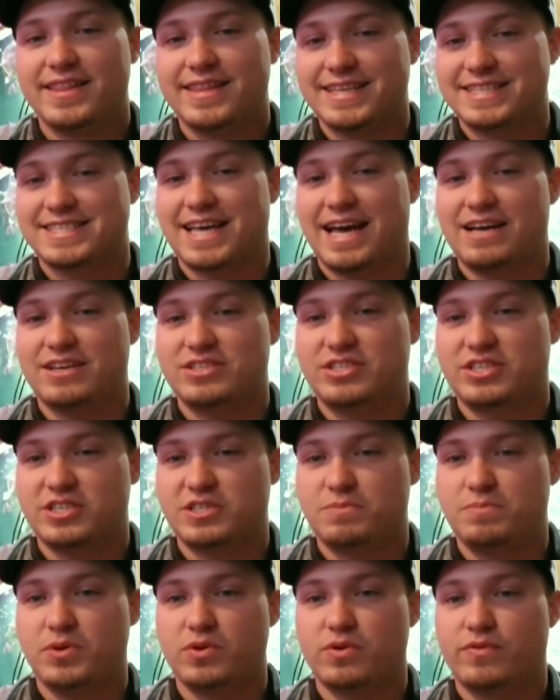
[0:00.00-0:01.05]
This guy is
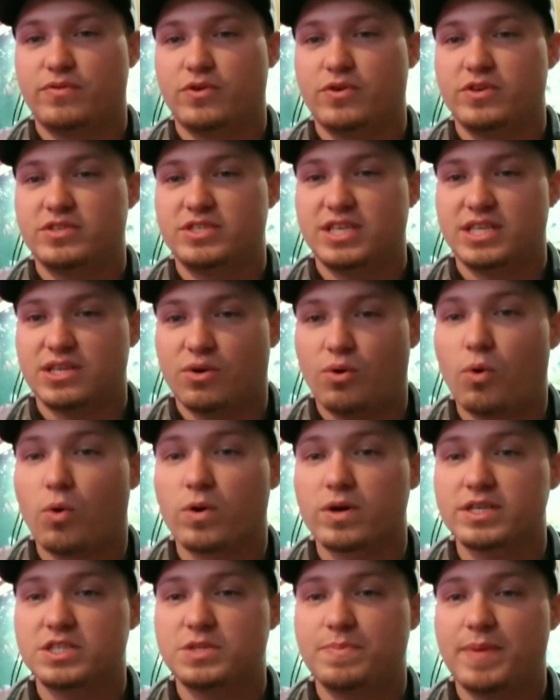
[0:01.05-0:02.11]
just beautiful. You see the
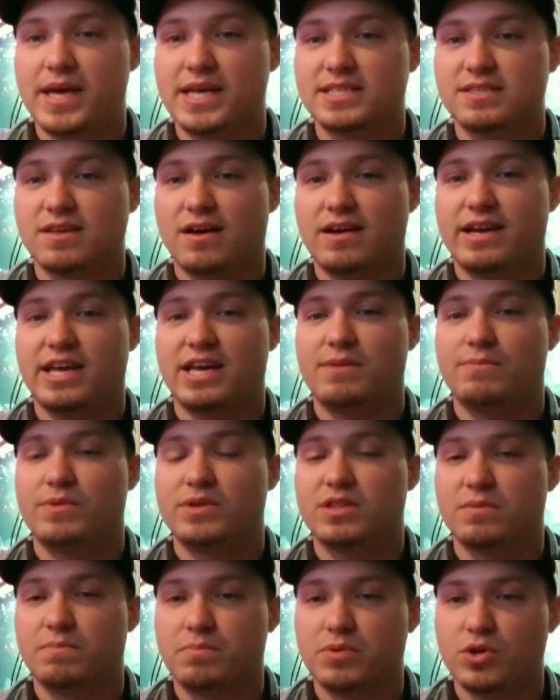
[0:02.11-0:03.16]
orange base on him
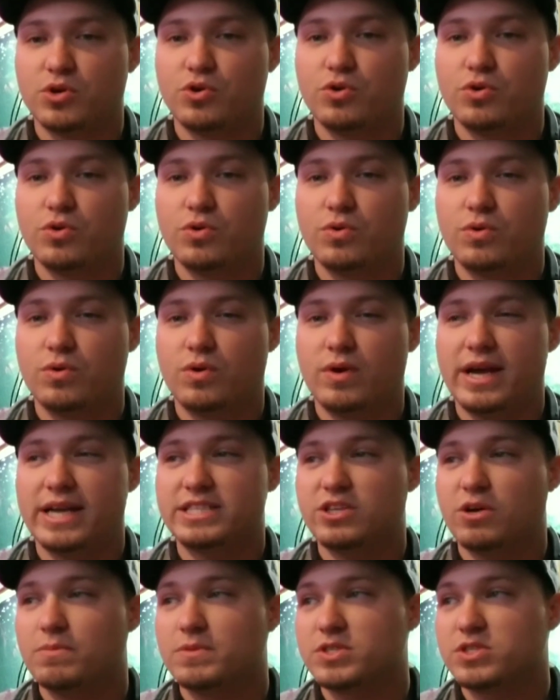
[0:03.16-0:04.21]
with the blue.
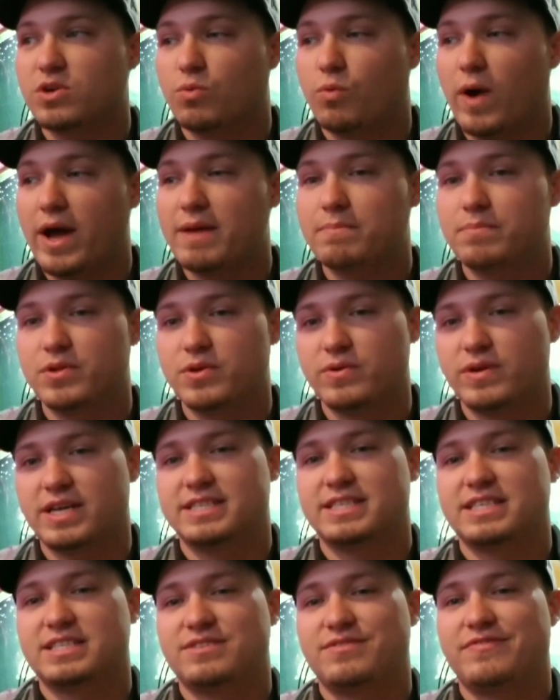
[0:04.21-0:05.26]
It's almost a white blue
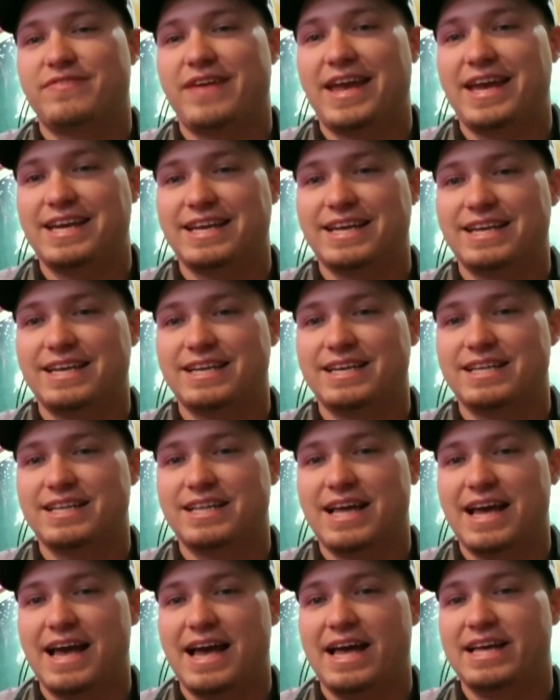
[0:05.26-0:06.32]
because it's faded.
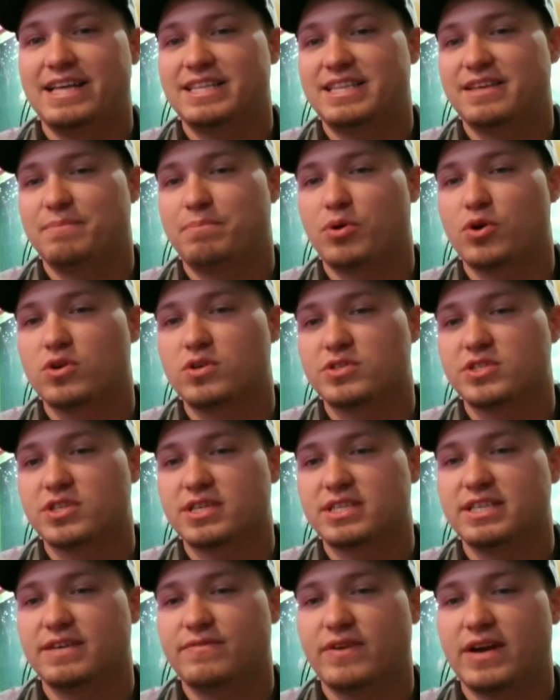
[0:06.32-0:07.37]
The pearls
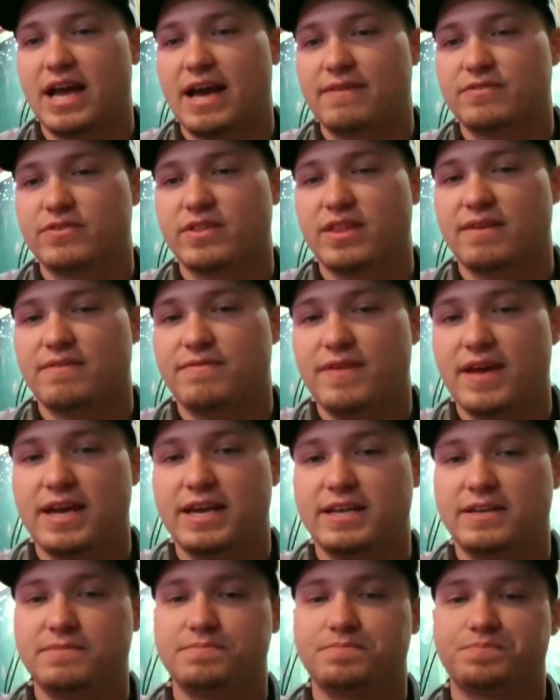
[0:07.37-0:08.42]
look different after they
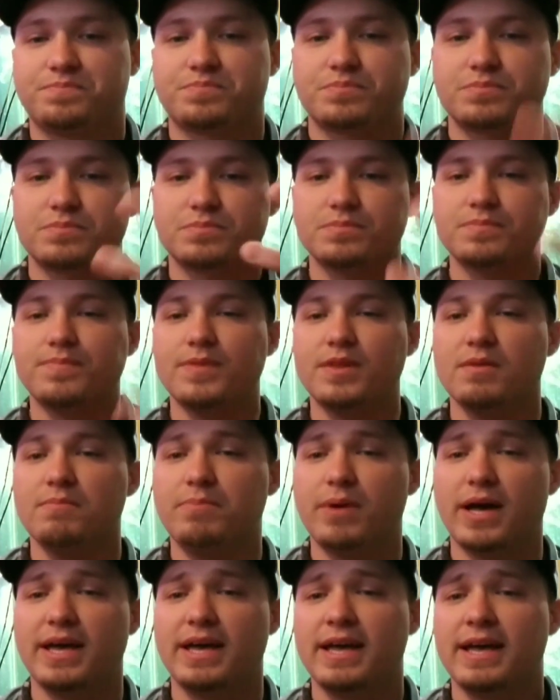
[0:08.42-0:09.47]
faded.
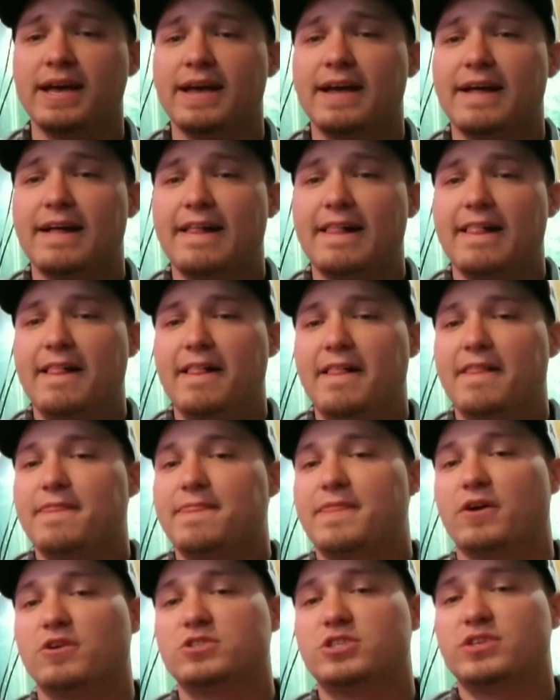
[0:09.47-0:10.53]
But
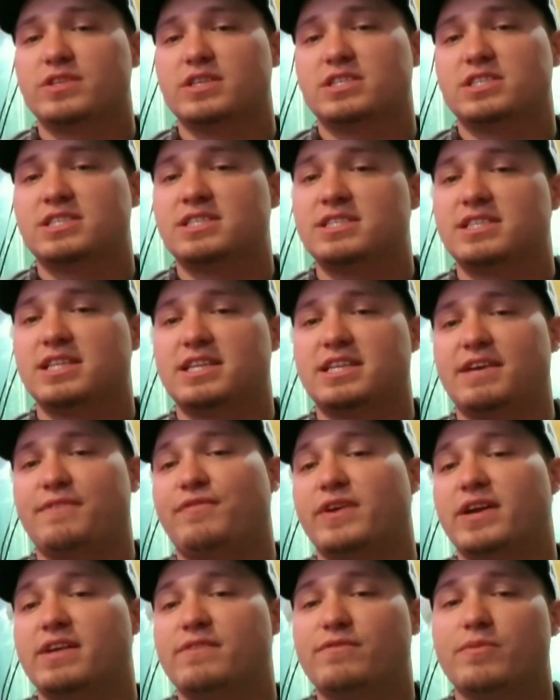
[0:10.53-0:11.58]
those are just the
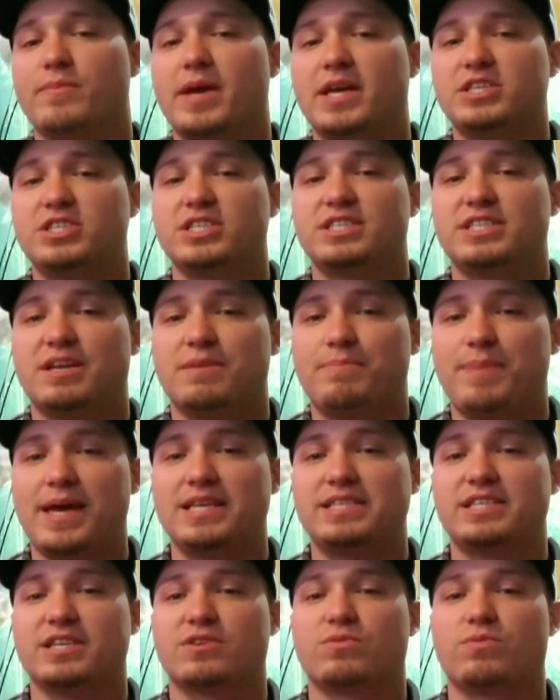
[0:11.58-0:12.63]
different informations and a
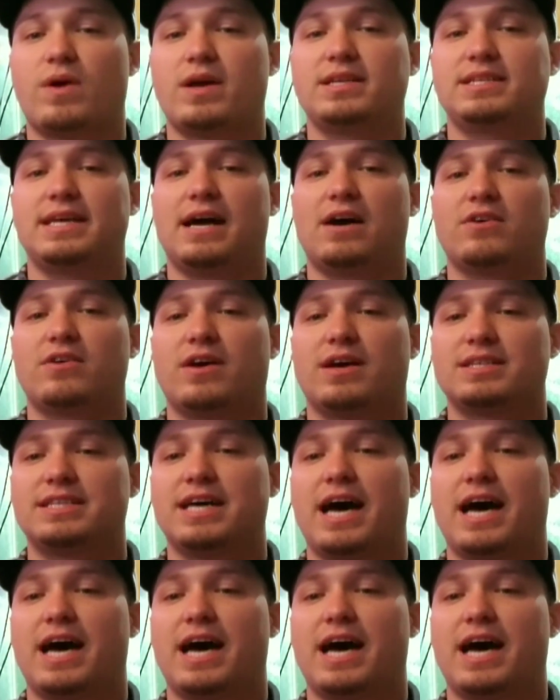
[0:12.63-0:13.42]
basic rundown on